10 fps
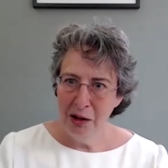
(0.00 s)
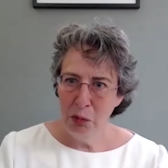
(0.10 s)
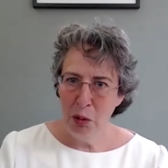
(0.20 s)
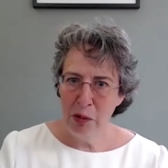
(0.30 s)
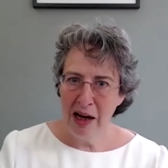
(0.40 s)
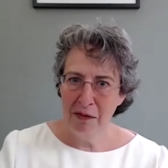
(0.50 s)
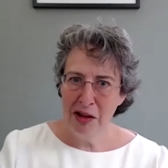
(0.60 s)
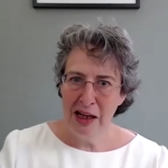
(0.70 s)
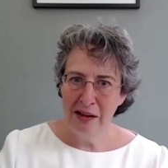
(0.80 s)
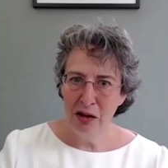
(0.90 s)
What we have
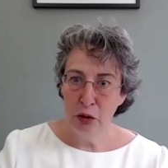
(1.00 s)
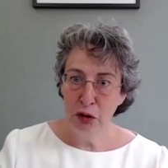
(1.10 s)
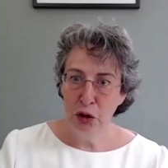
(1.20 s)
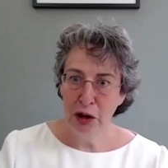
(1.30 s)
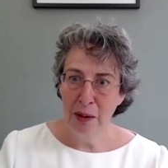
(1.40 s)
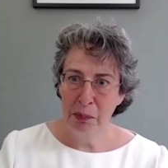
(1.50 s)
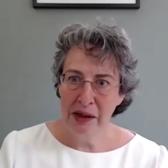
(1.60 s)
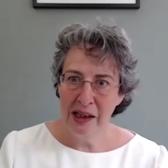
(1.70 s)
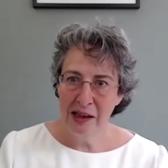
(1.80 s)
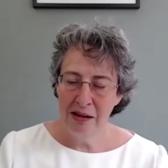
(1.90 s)
then is an offshore
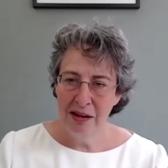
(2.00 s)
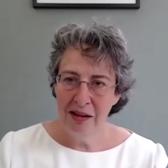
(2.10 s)
company